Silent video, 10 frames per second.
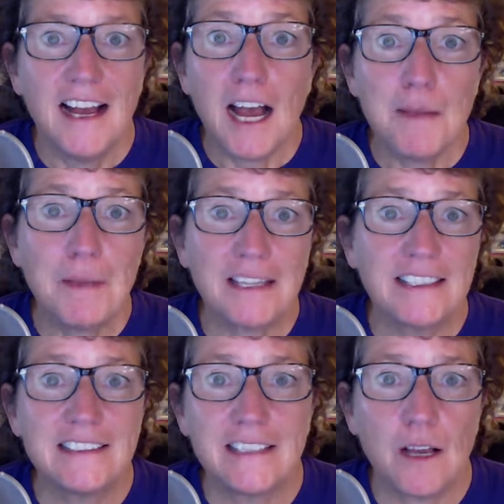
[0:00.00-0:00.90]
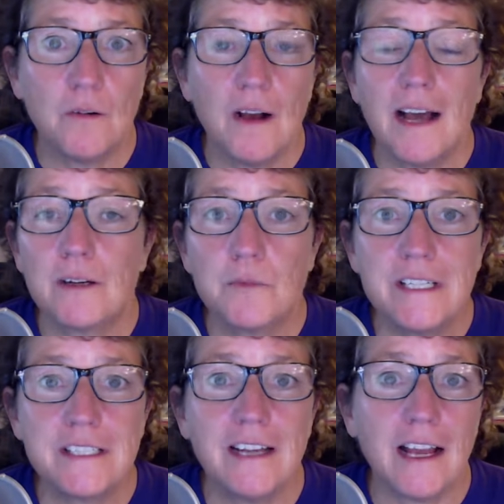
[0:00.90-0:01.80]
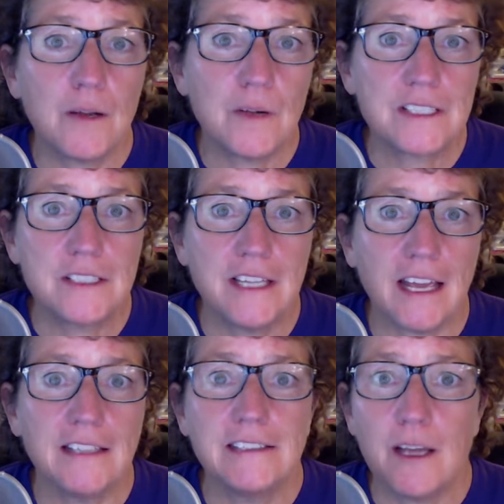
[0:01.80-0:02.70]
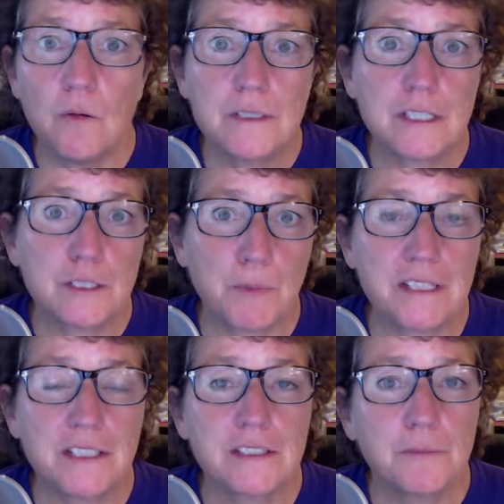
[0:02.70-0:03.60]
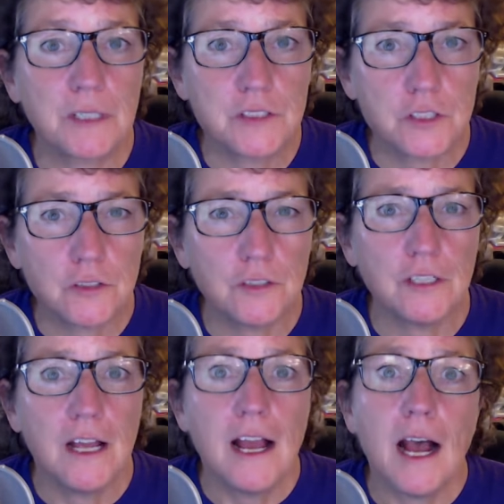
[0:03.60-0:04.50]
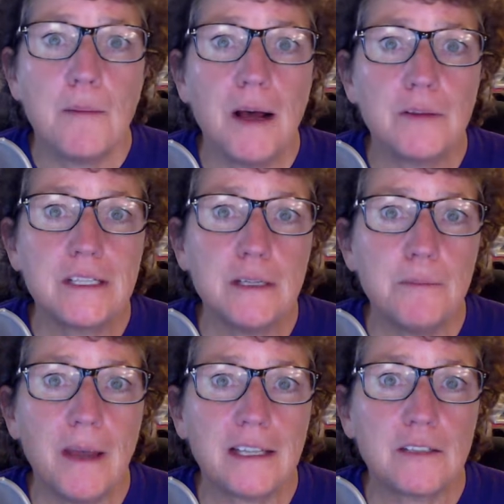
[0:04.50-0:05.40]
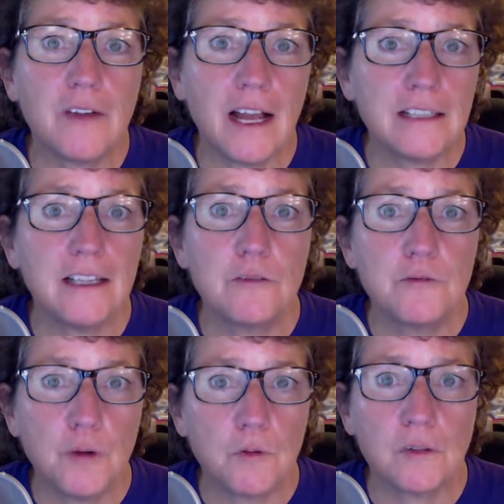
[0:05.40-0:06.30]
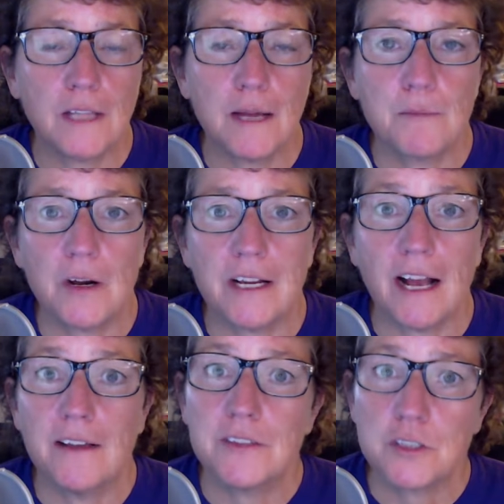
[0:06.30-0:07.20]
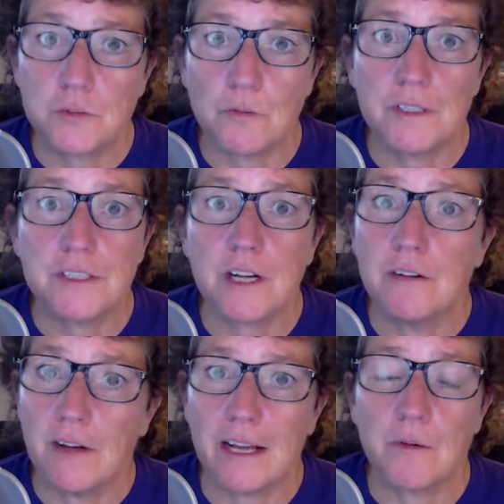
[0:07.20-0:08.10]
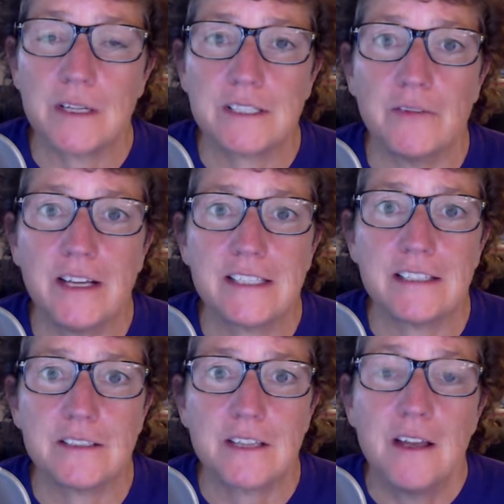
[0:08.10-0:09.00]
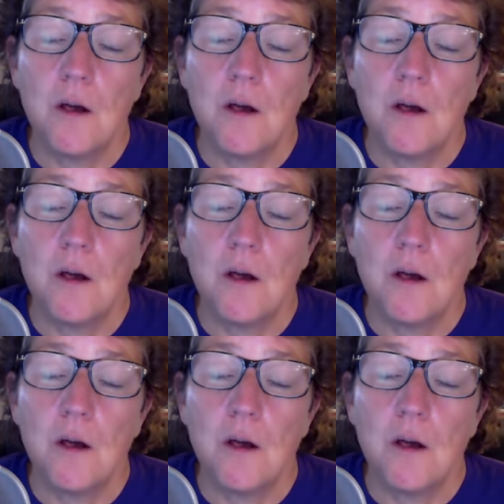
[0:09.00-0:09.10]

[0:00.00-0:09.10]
Hi, Megan and Leo. On a recent iOS Today, Leo was expressing some concern about the impact of iCloud Photo Library on the storage of iOS devices.